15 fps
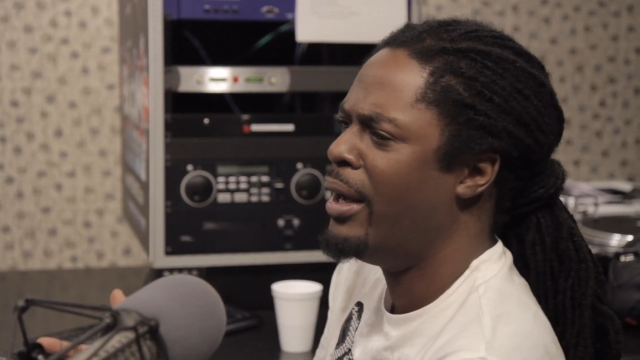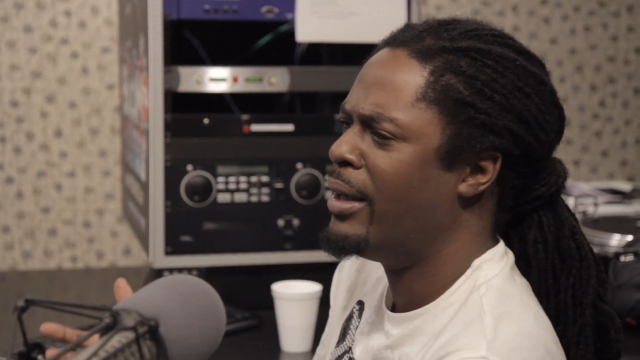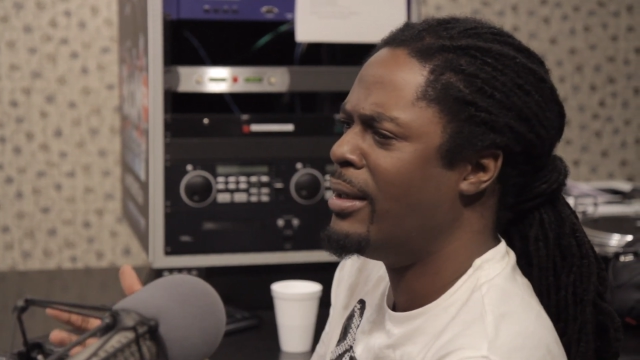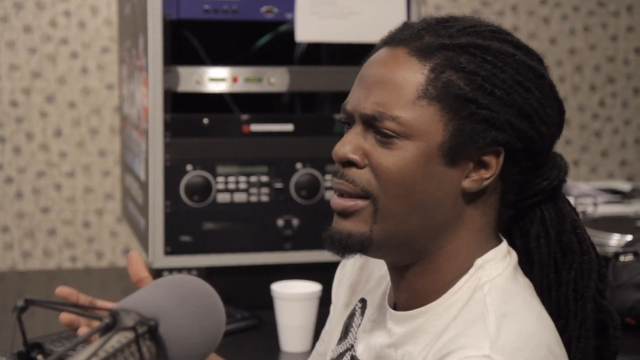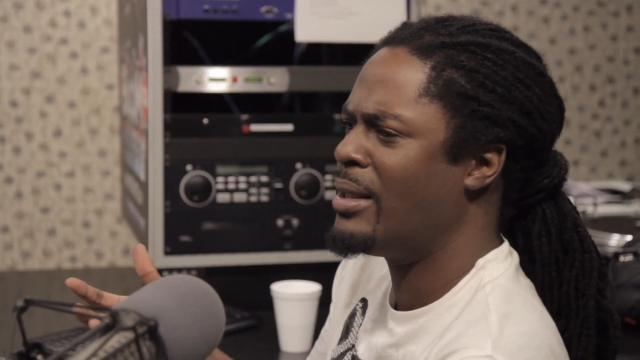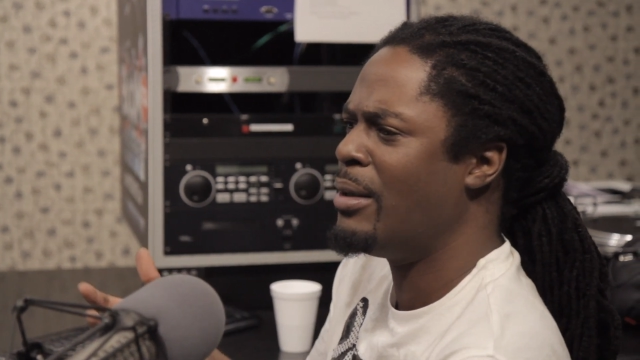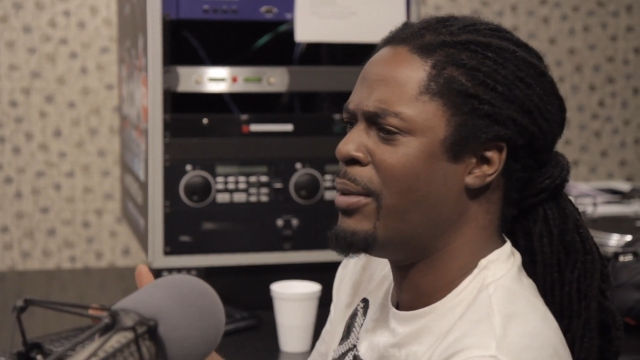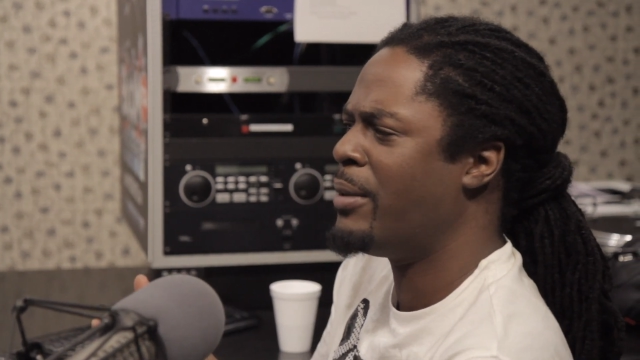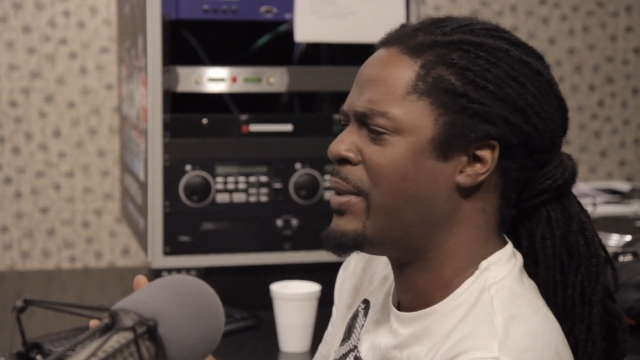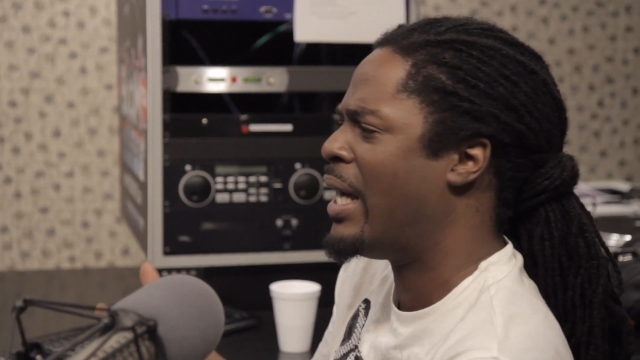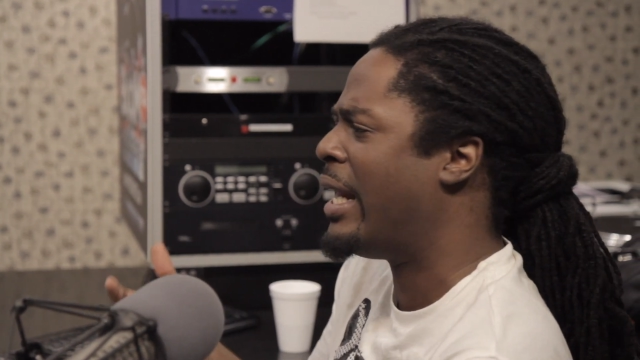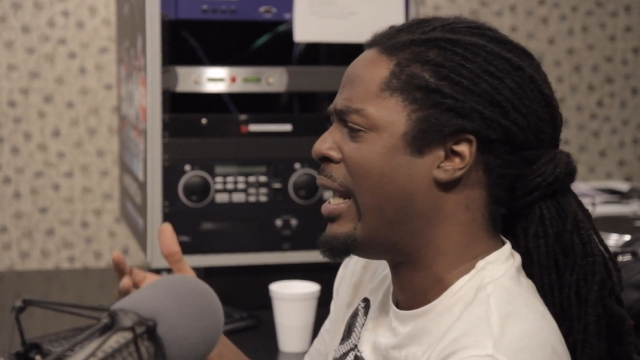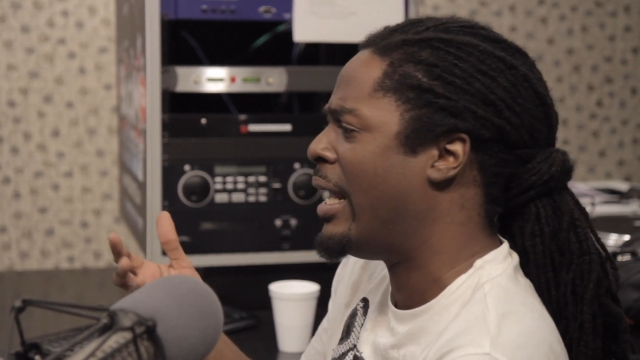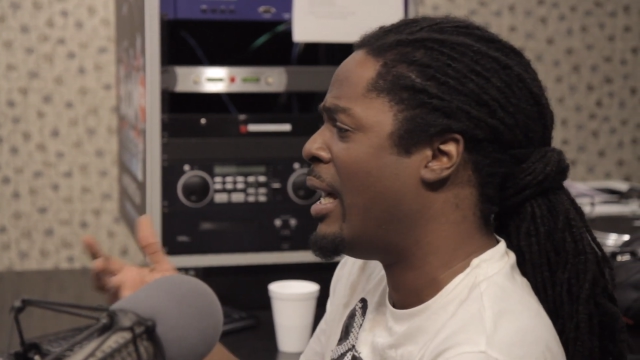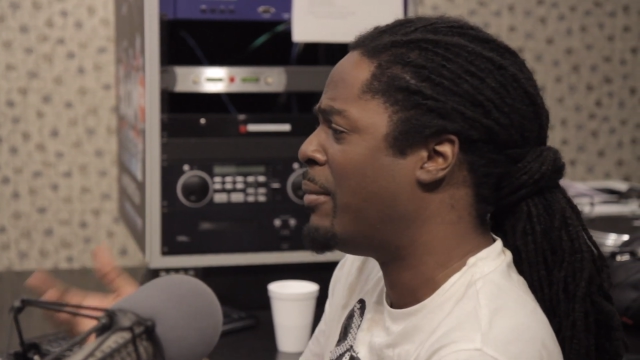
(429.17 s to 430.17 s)
You see what I'm
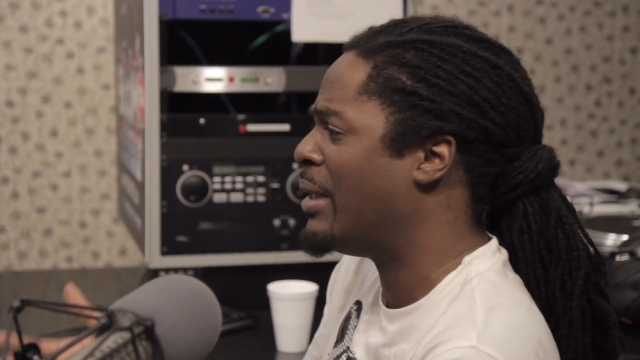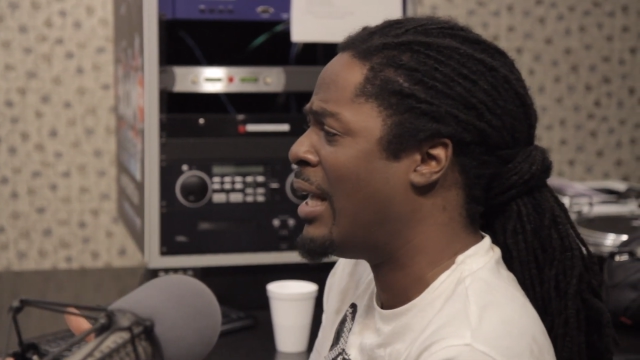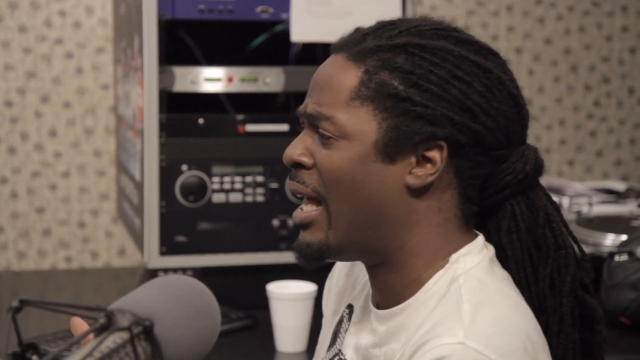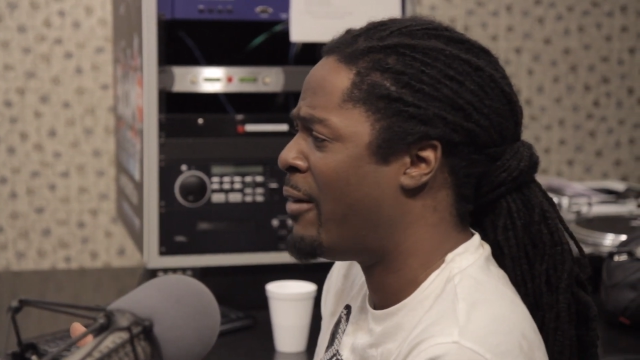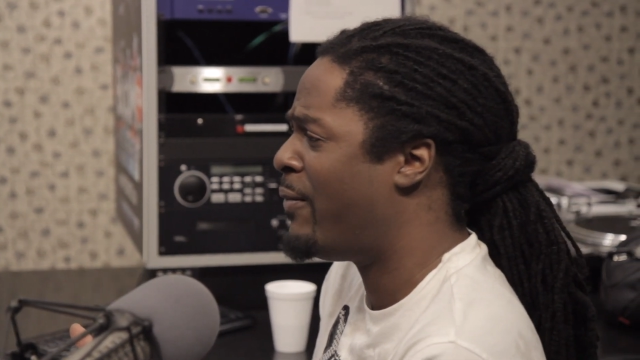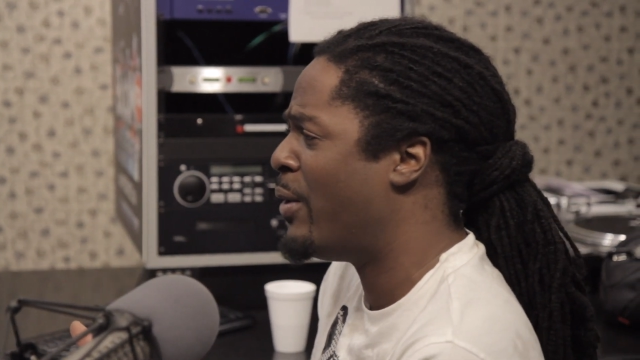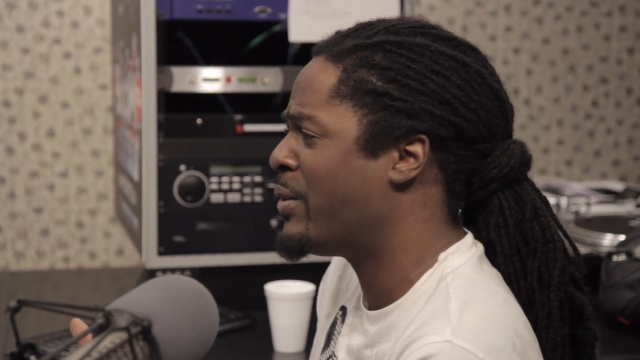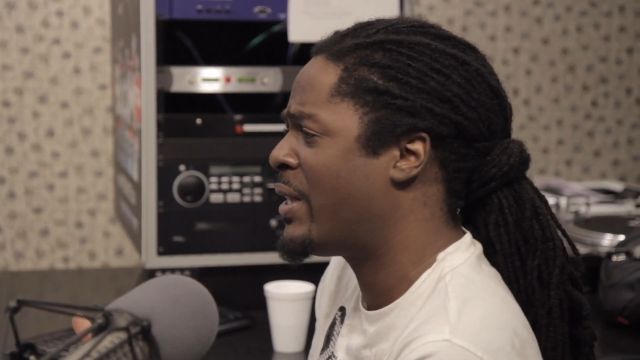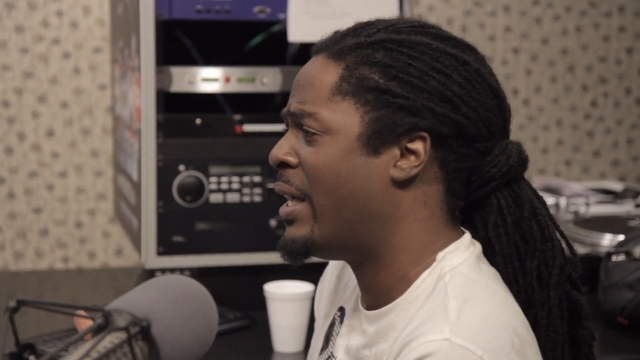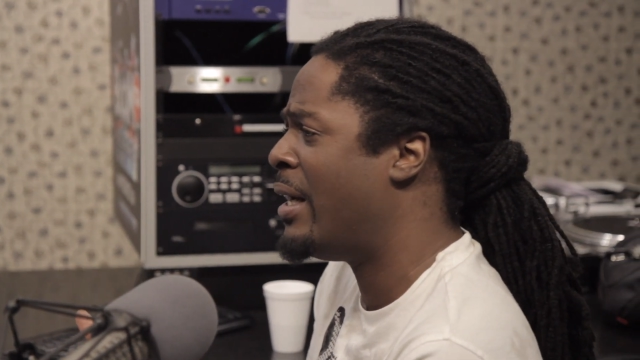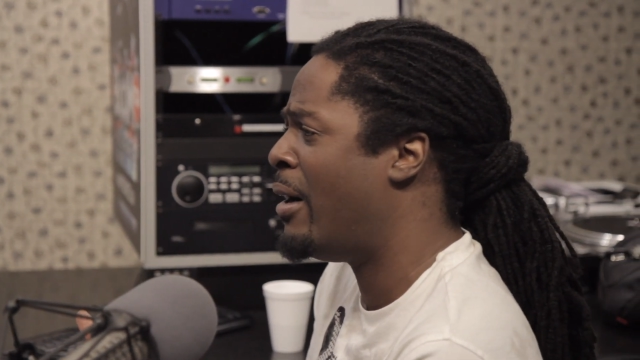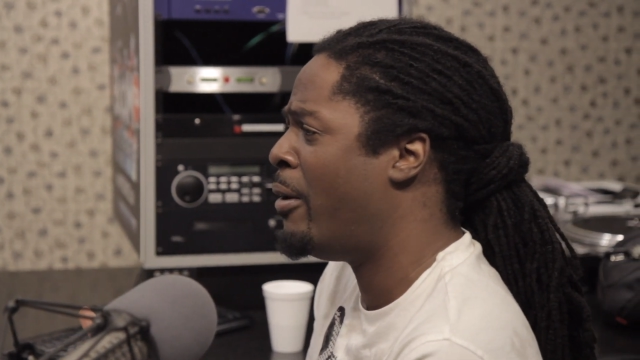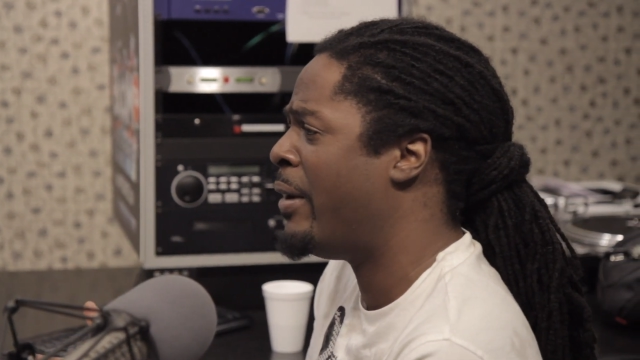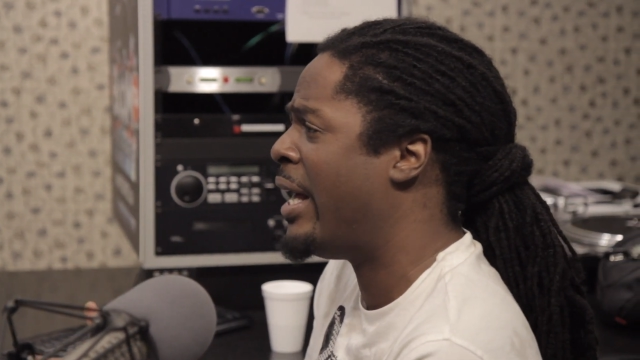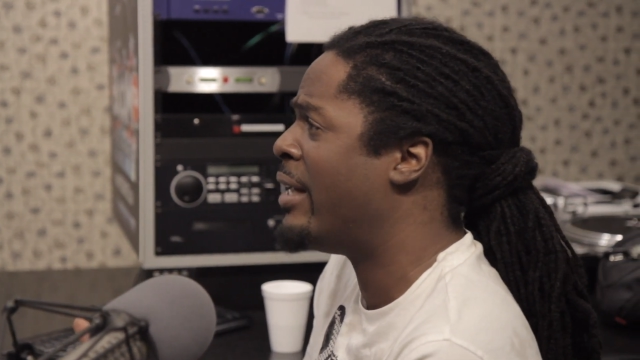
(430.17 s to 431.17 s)
saying? I done helped a lot of folks get
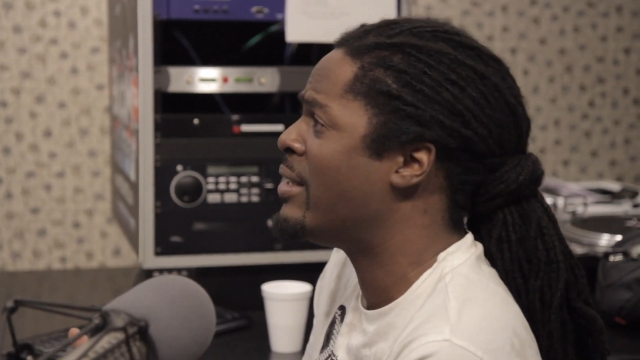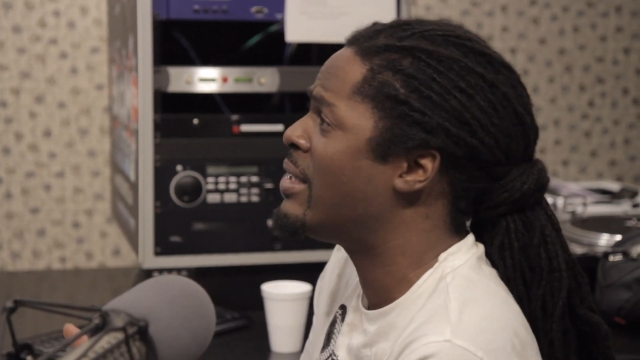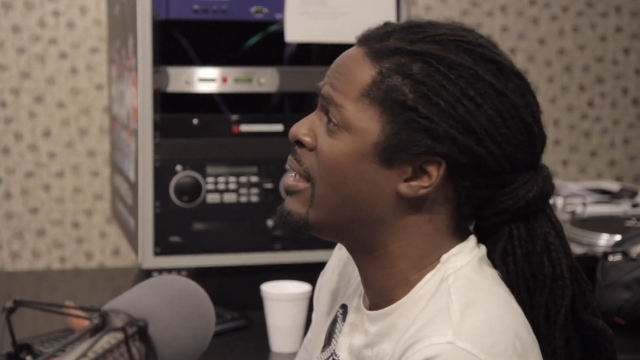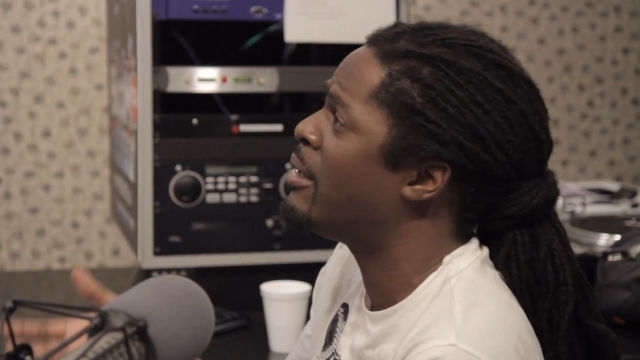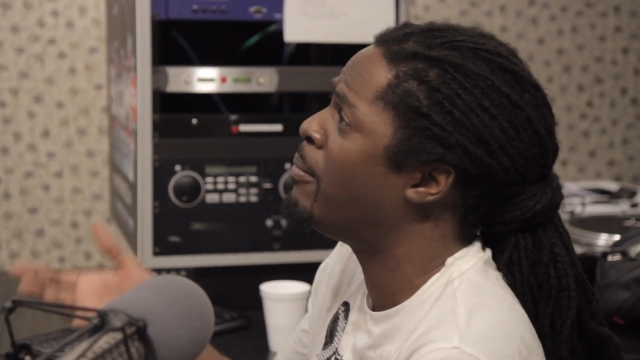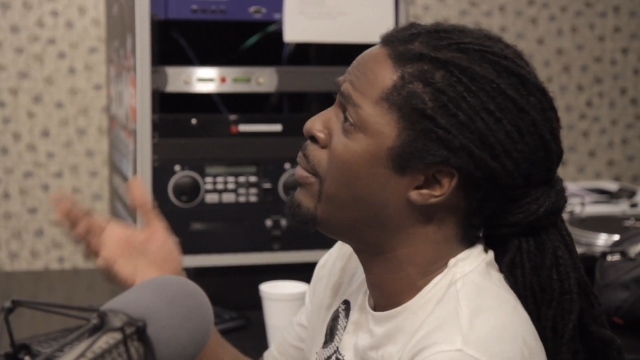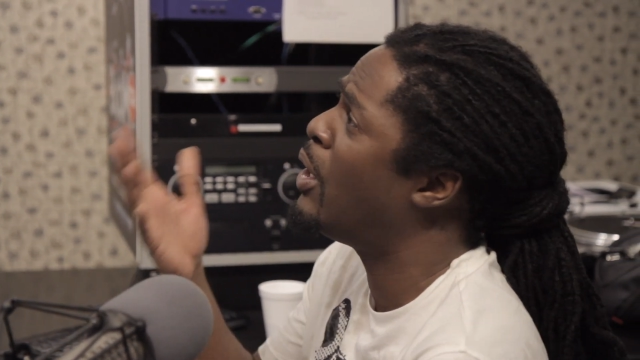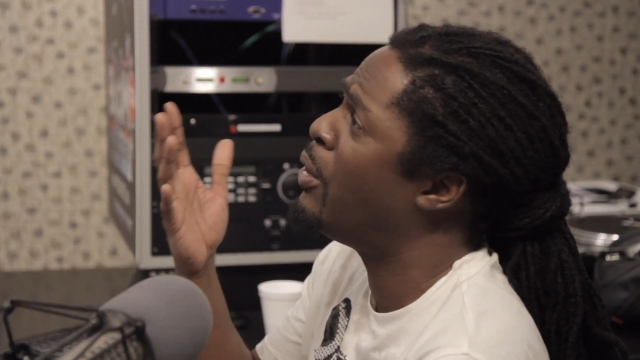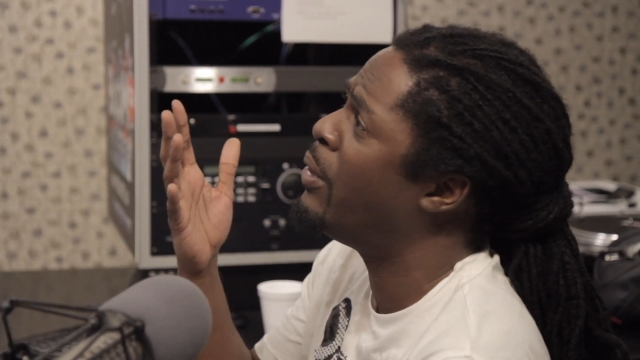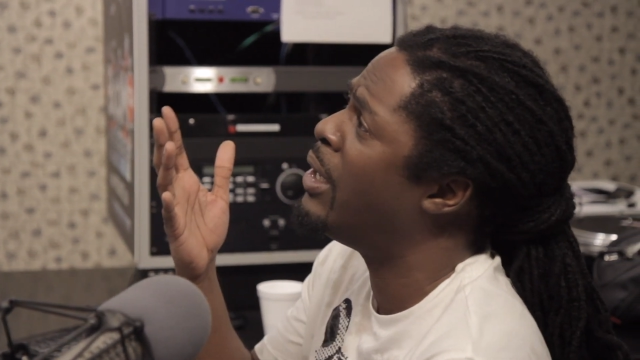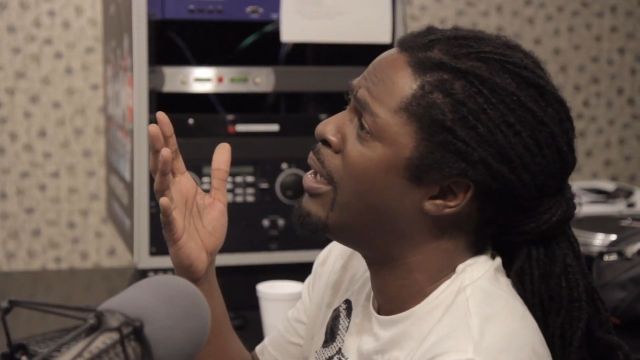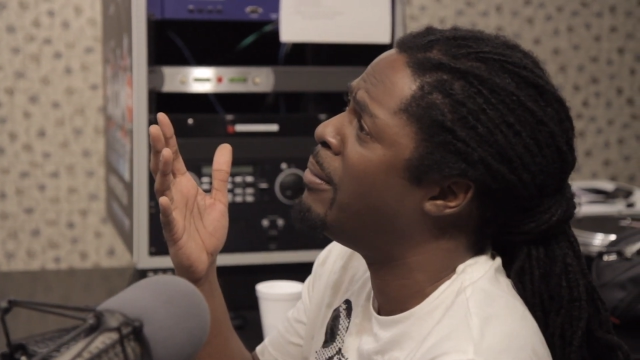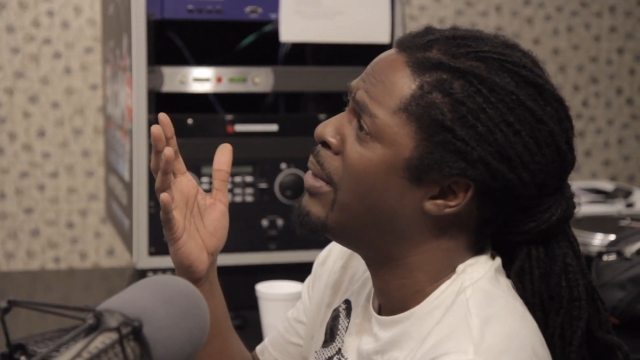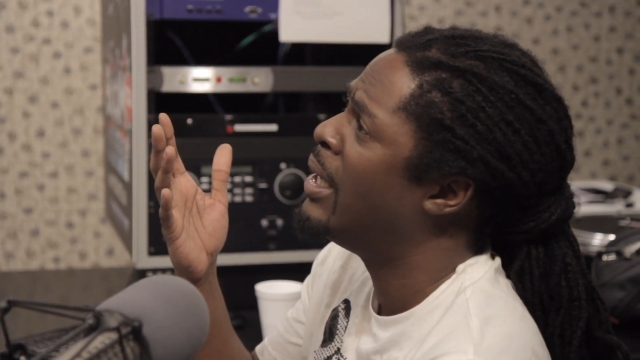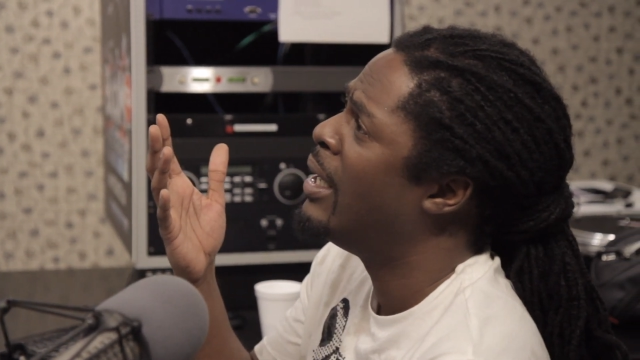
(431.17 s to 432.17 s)
on. I done seen them
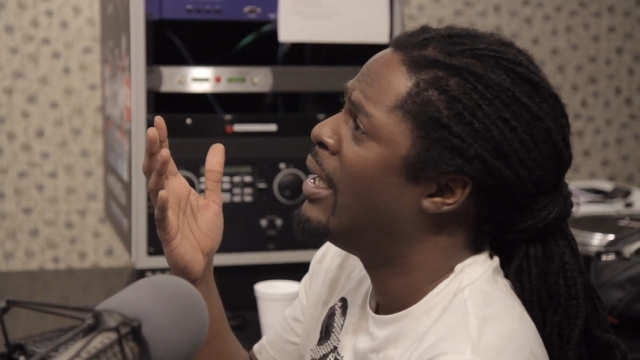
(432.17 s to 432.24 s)
blow up.